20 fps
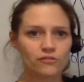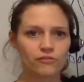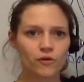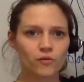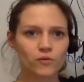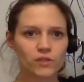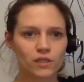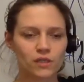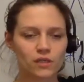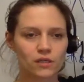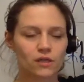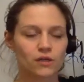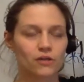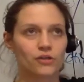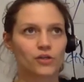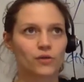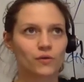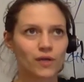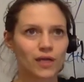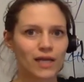photon or
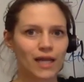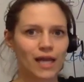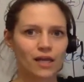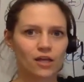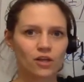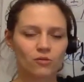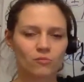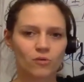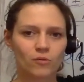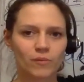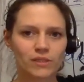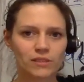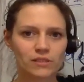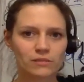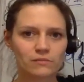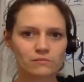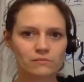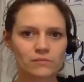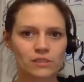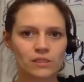unit angular
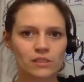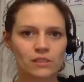momentum